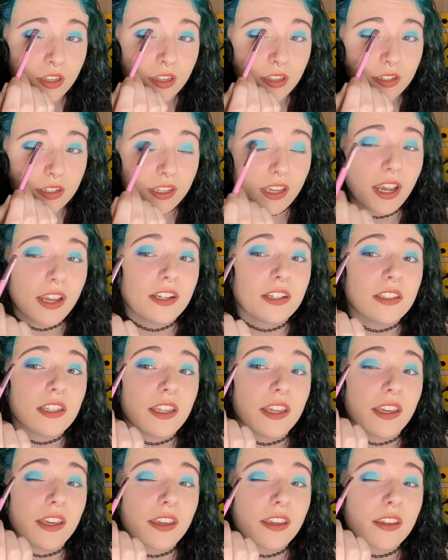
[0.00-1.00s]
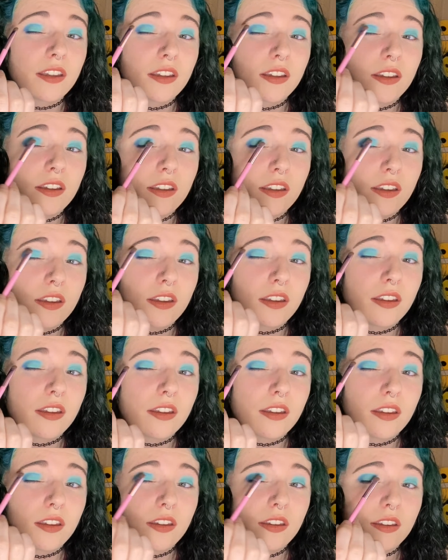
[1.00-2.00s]
to kind of like
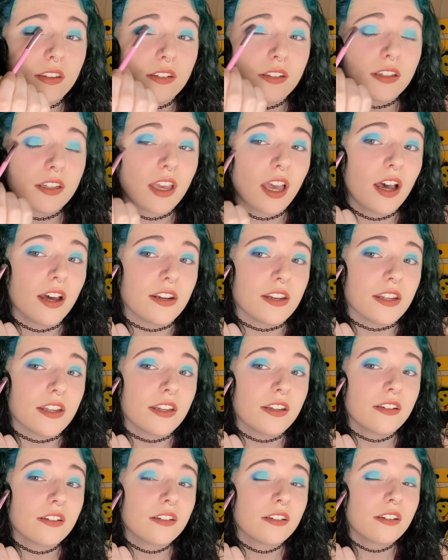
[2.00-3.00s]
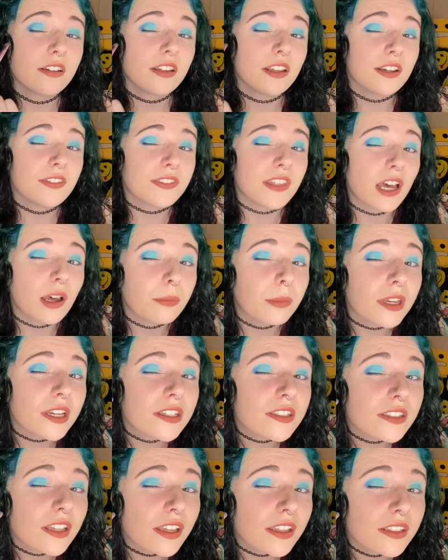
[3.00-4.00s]
cut it, if that makes
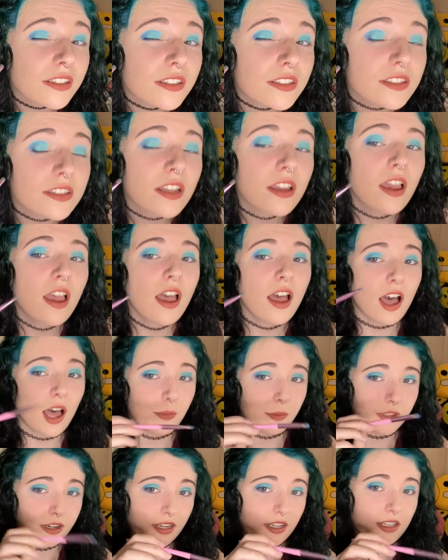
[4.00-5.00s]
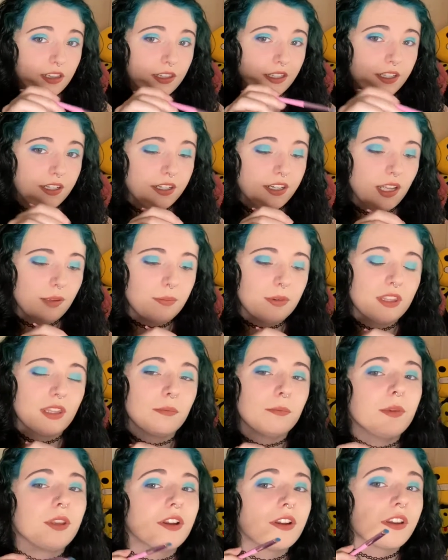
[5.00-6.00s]
sense. I'm gonna clean it up in the
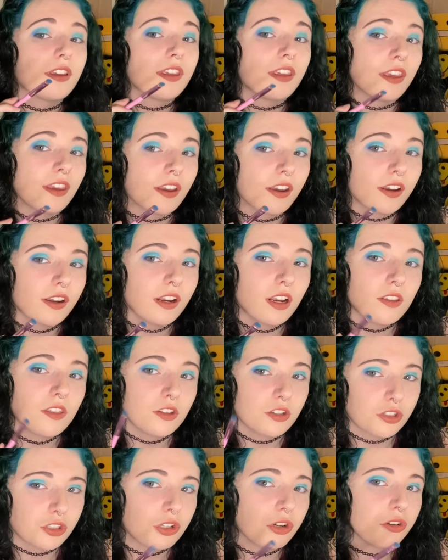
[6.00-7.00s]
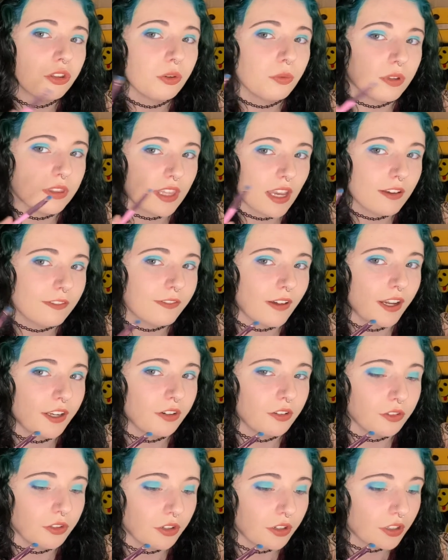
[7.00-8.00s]
mirror here and then show you what that
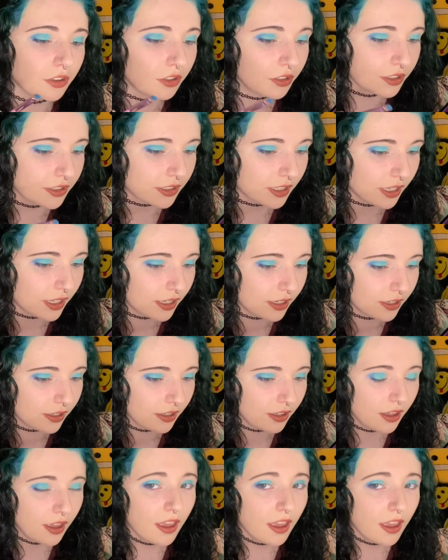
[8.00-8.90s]
final look looks like.